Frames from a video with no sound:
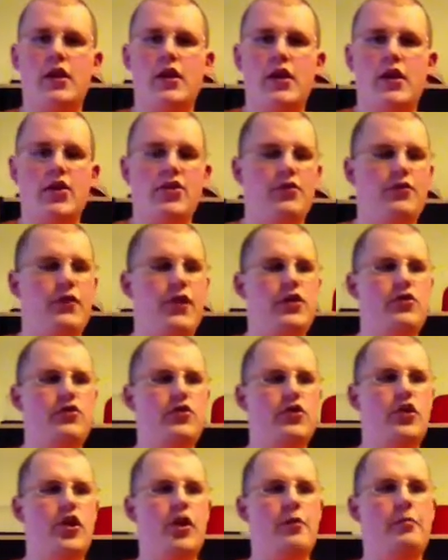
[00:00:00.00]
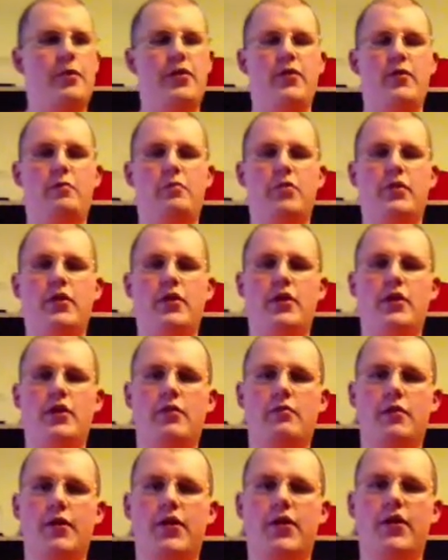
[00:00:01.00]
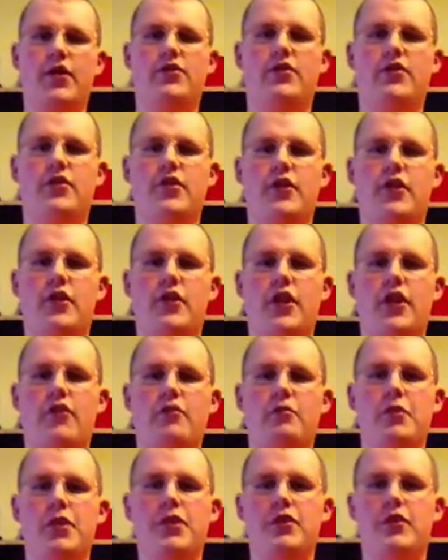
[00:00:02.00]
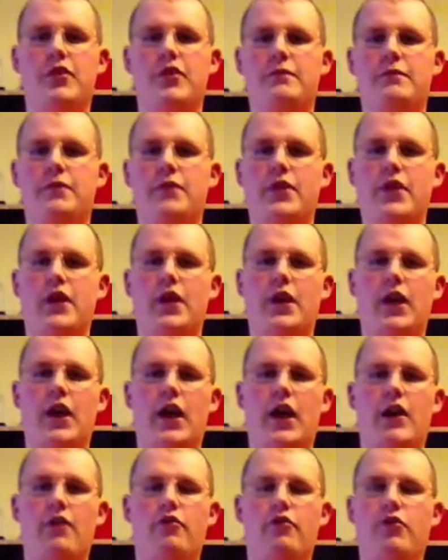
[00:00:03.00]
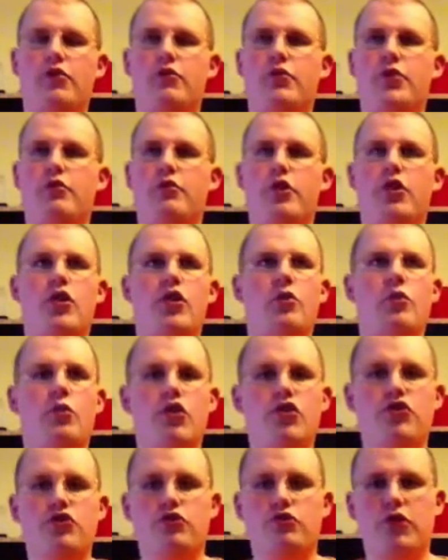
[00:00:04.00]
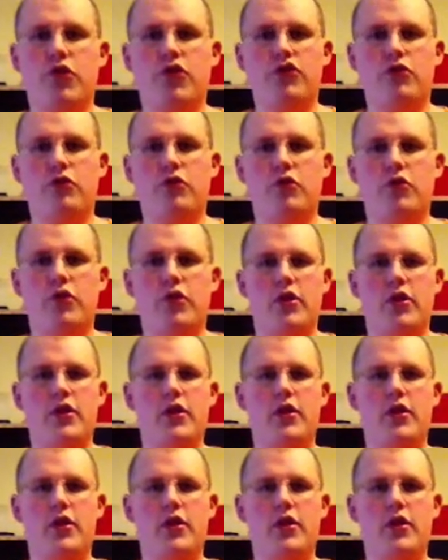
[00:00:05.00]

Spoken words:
He's eventually caught by the likes of the government, and everyone's wondering, where's your treasure hoard?